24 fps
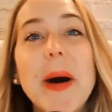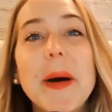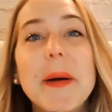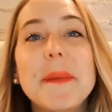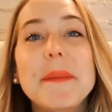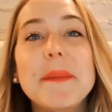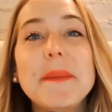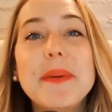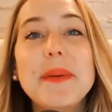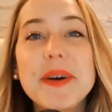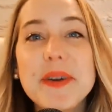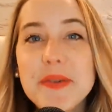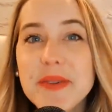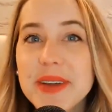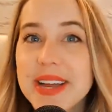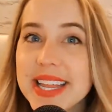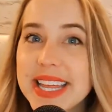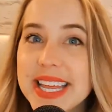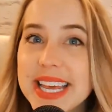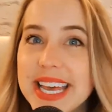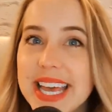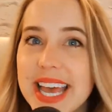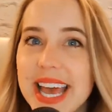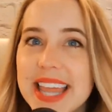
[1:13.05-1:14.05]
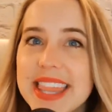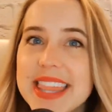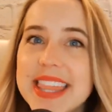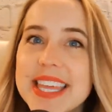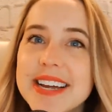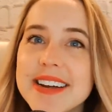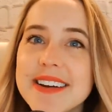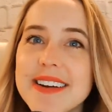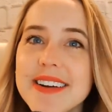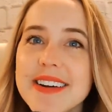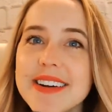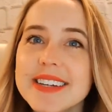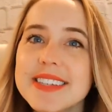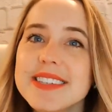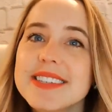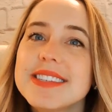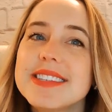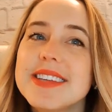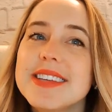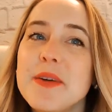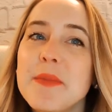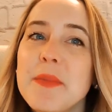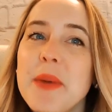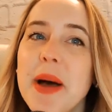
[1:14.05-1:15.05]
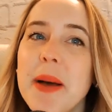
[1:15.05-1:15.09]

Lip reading: But really, there are some